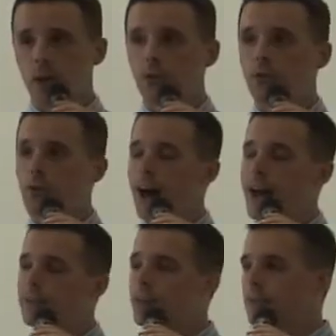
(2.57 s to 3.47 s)
So
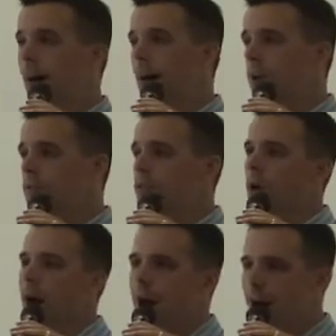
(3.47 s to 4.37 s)
God's desires
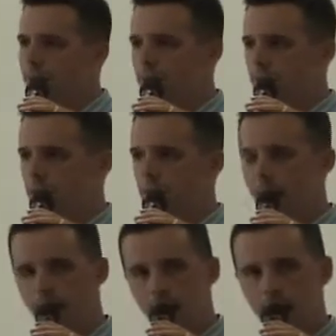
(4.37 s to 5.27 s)
are obvious to the
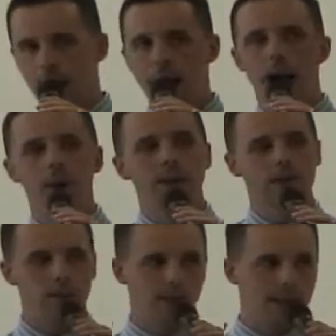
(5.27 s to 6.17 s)
eye, obvious
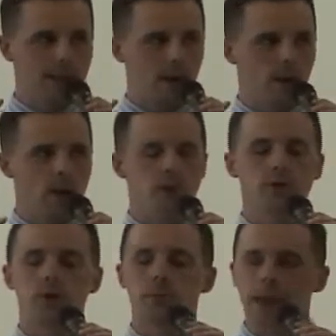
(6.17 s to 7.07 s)
to the ear,
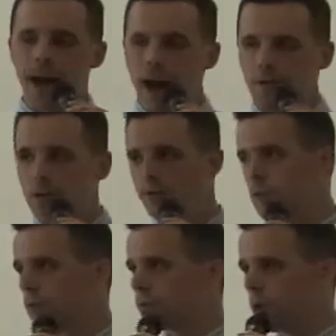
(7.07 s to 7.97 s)
should be obvious to
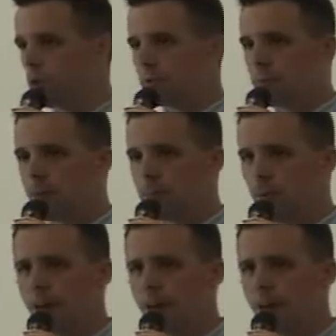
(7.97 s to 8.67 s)
his chosen people.